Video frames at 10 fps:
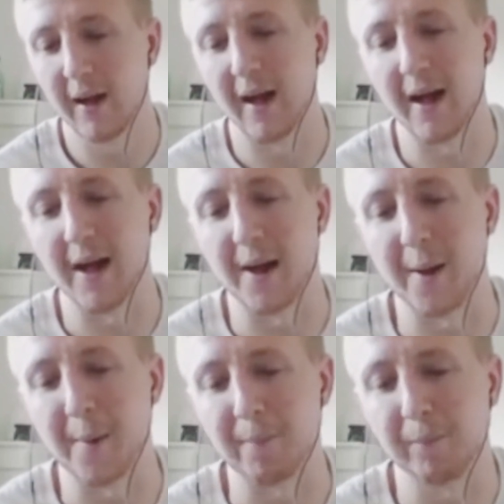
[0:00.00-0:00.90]

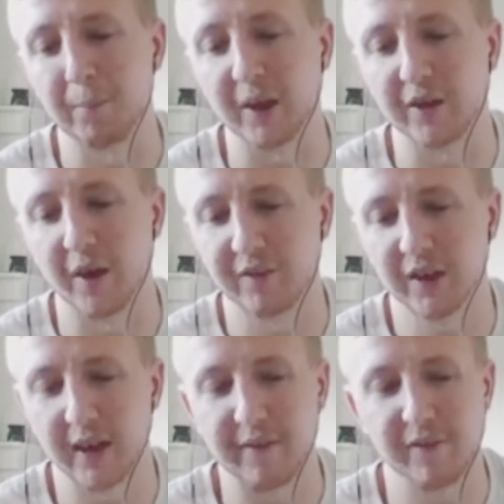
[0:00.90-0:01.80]
Um, because
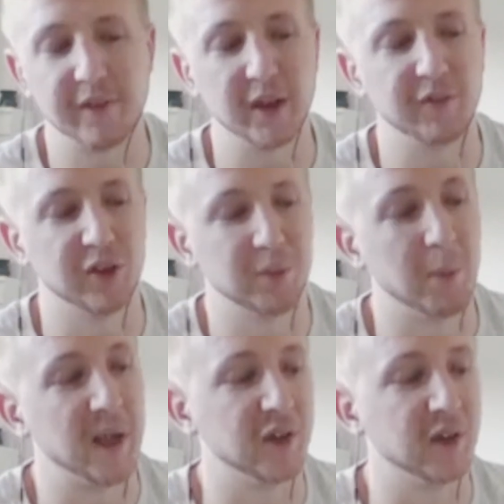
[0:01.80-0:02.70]
obviously everything you've just
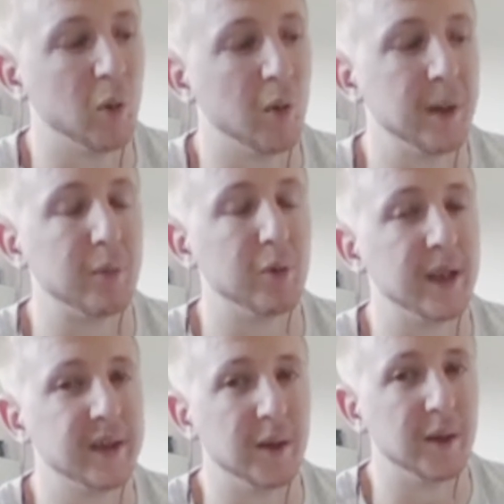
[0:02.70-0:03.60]
mentioned is what people need
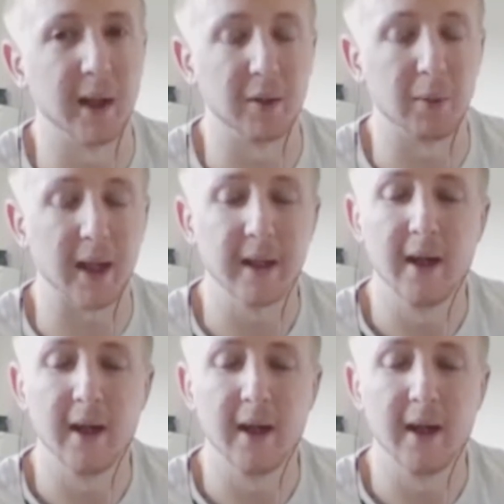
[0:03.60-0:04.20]
to do anyway